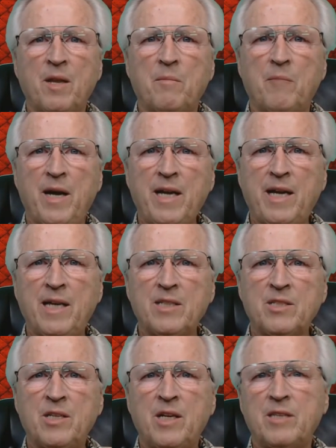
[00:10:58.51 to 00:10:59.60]
My
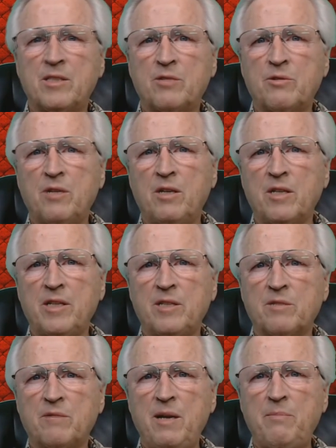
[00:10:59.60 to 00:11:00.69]
guess is the trail leads
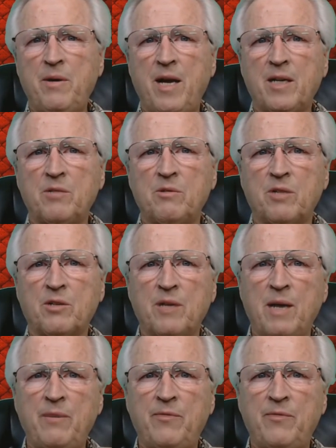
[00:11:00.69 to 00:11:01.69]
right back to a crime